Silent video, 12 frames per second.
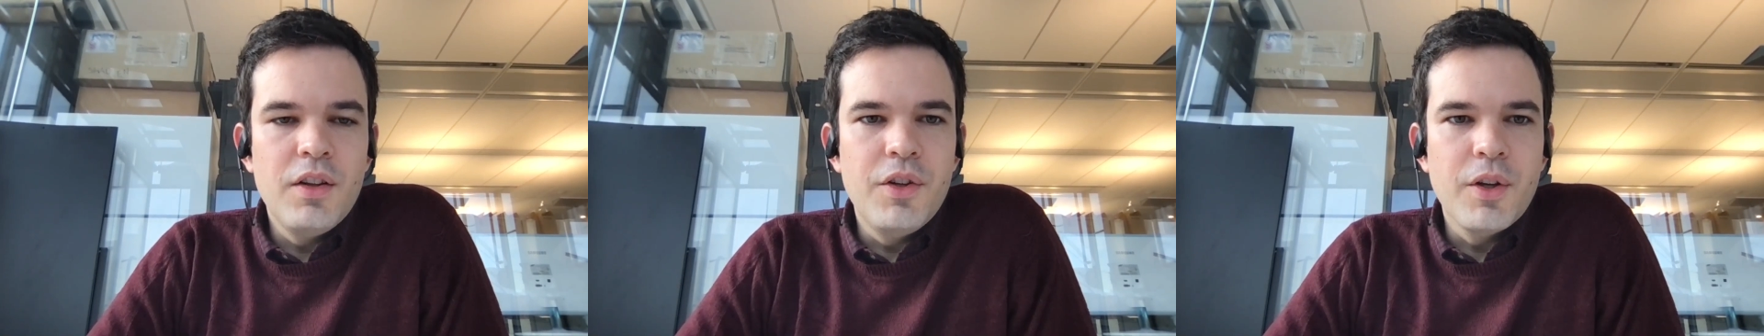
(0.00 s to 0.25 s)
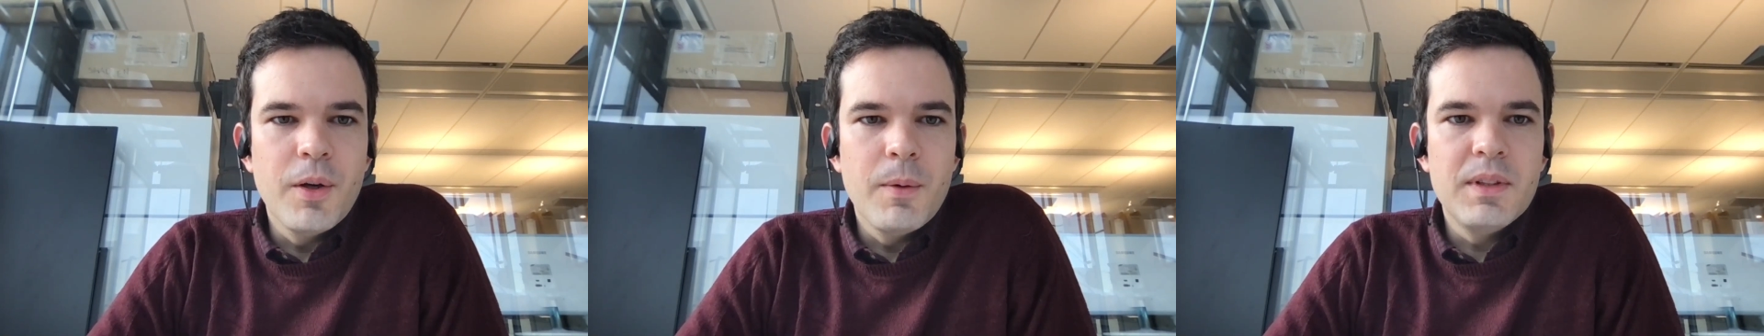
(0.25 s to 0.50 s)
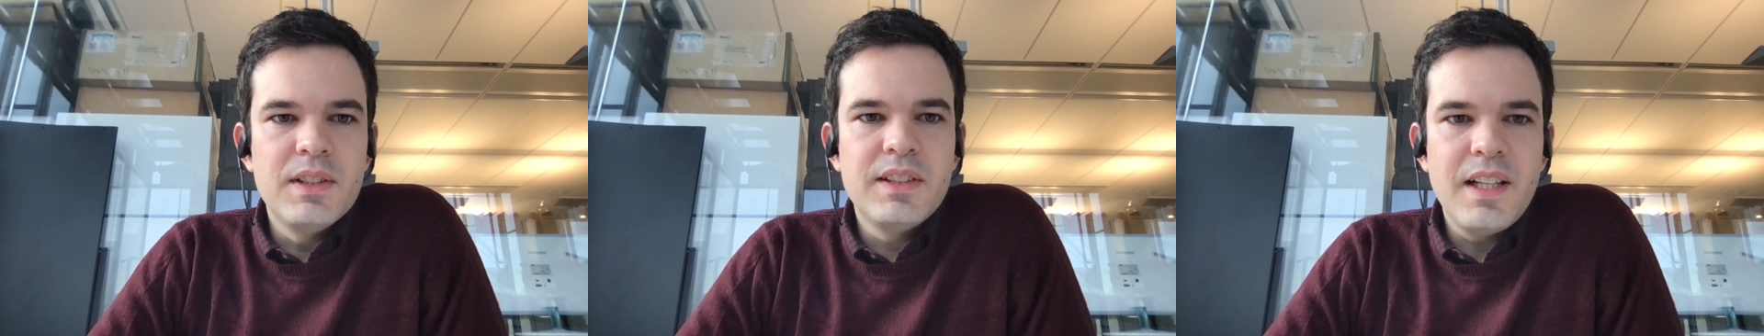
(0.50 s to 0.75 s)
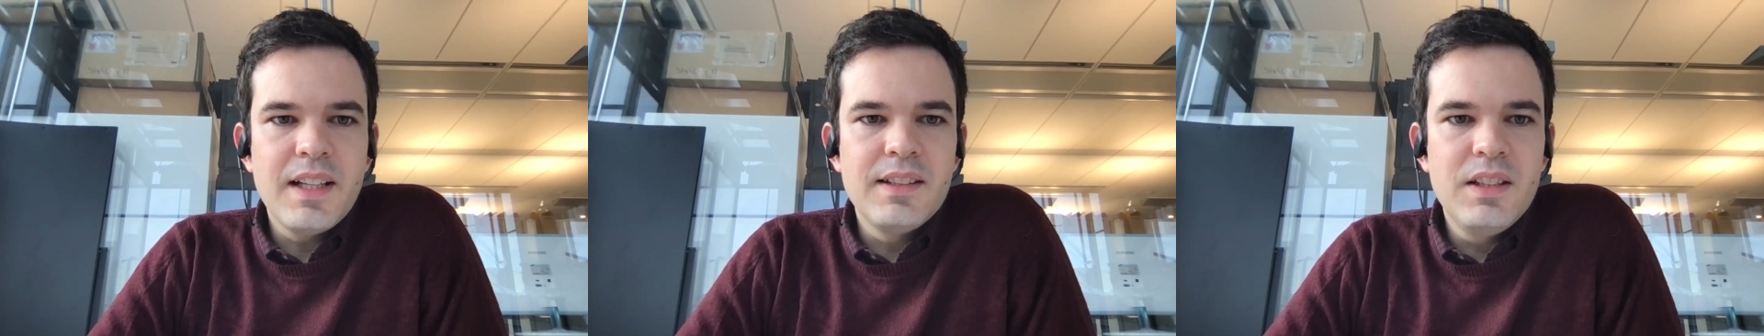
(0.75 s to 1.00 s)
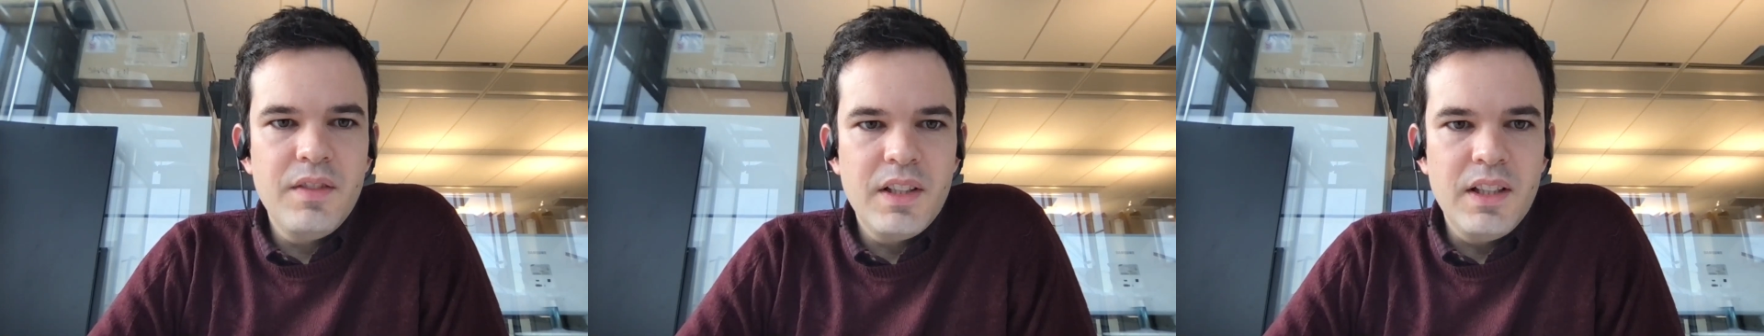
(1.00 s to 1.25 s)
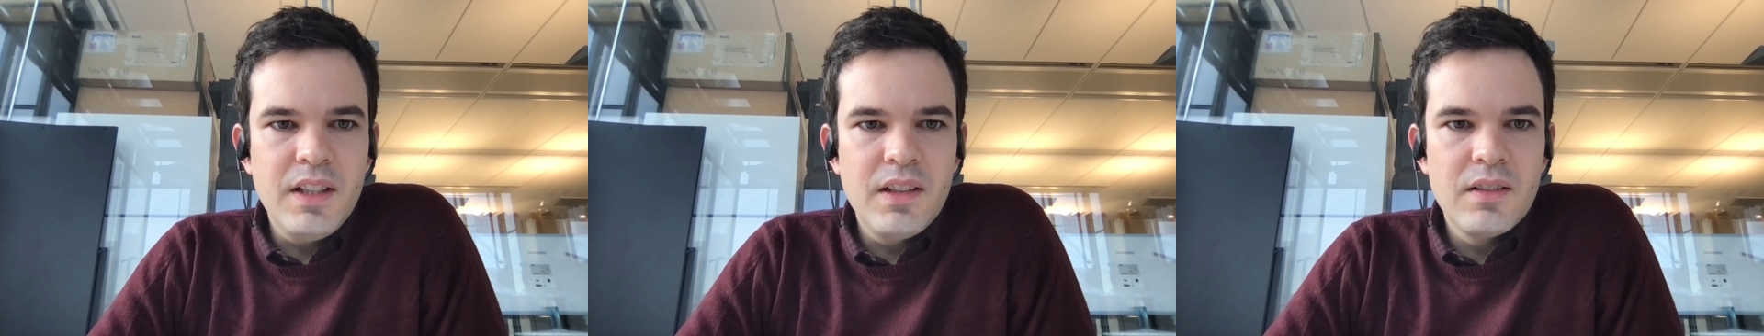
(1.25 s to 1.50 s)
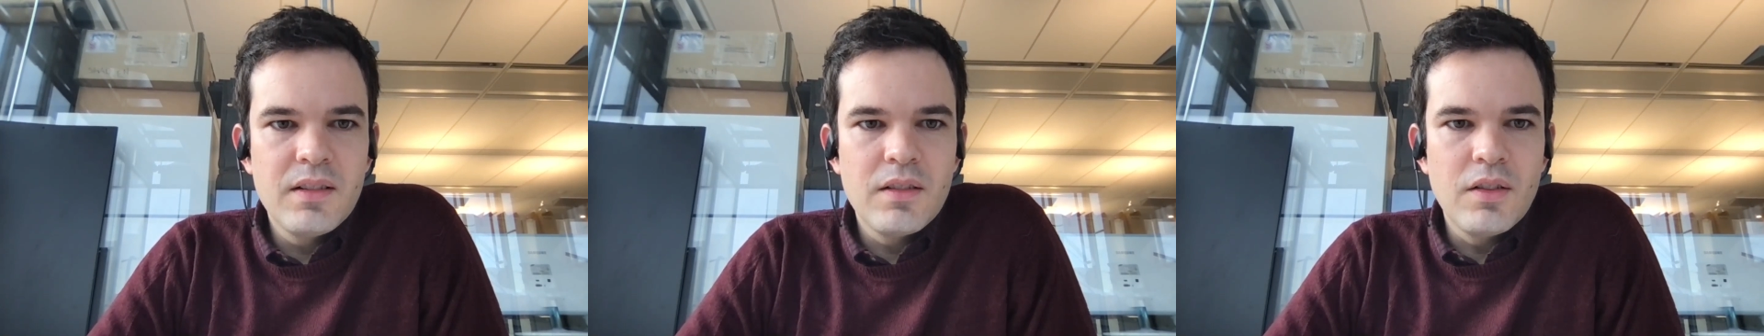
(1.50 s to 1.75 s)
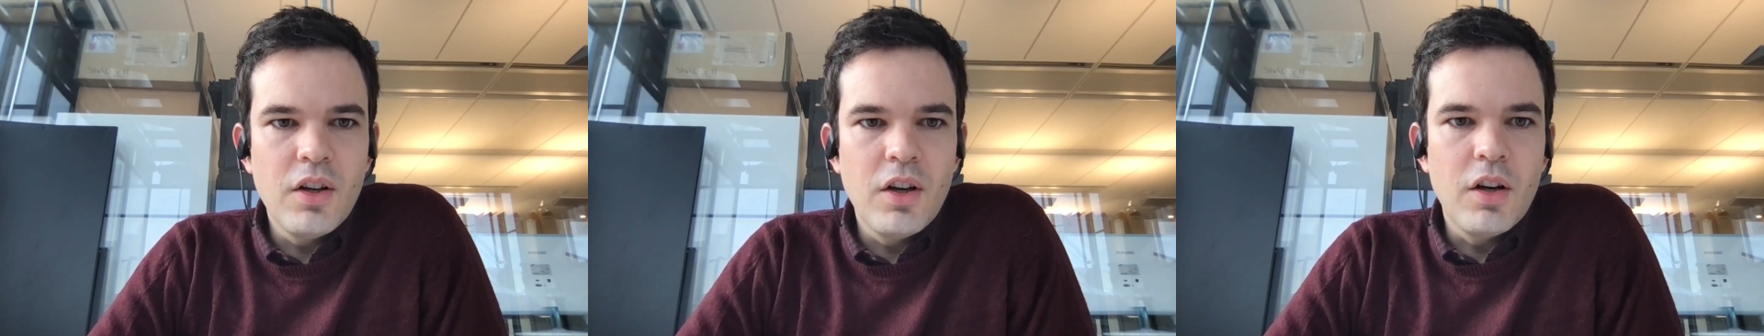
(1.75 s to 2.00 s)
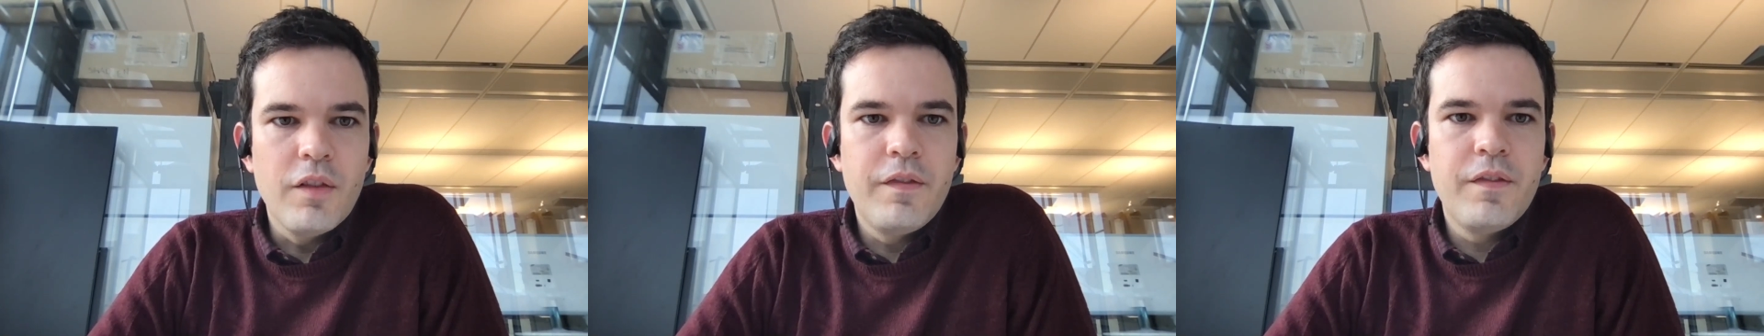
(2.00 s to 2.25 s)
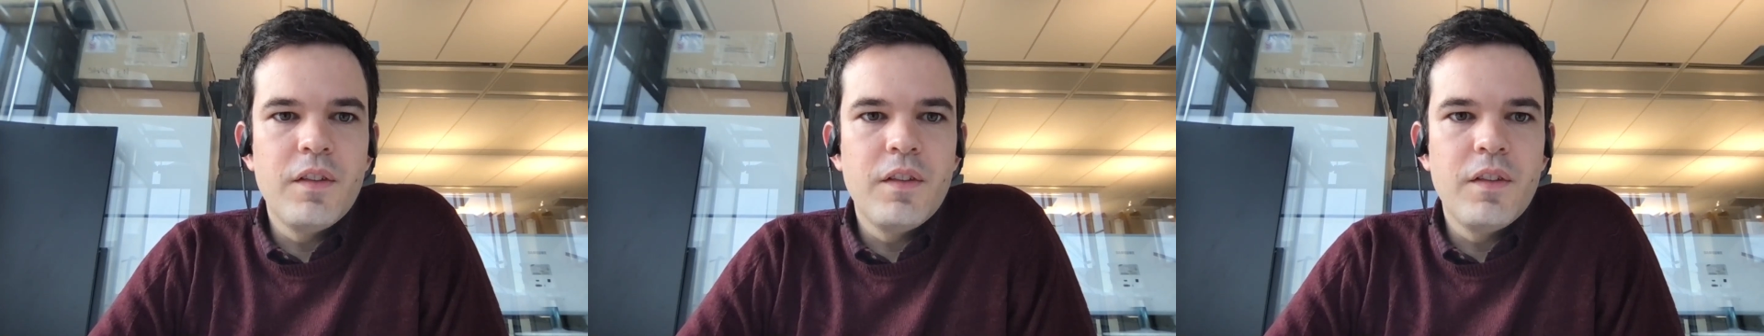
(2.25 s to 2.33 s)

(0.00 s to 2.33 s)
the selectivity of